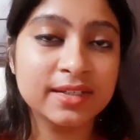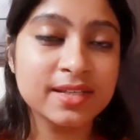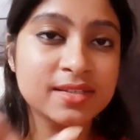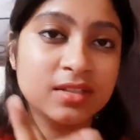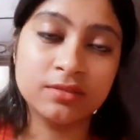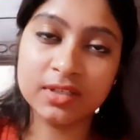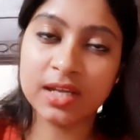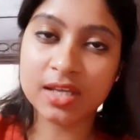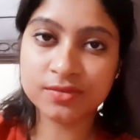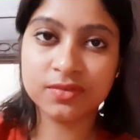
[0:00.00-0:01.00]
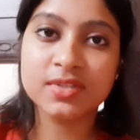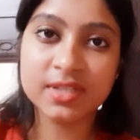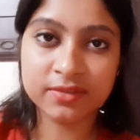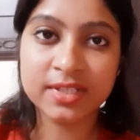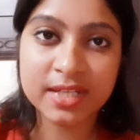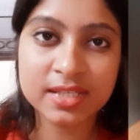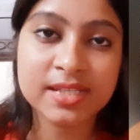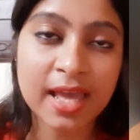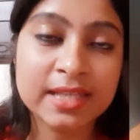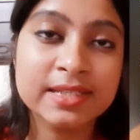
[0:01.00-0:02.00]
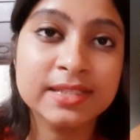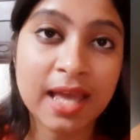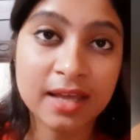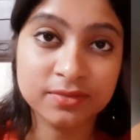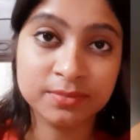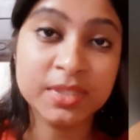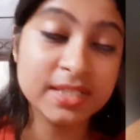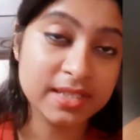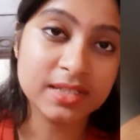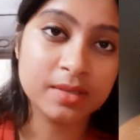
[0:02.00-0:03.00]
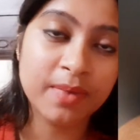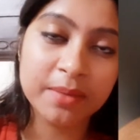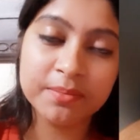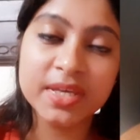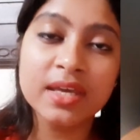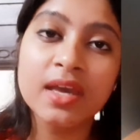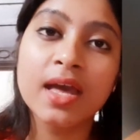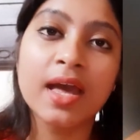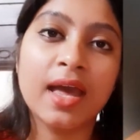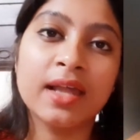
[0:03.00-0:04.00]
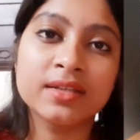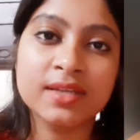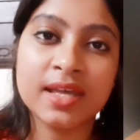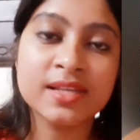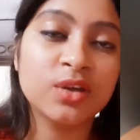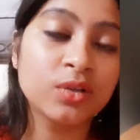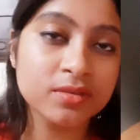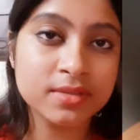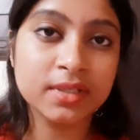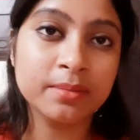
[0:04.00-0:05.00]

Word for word: least it will last for 7 days as have been tested by me and as I always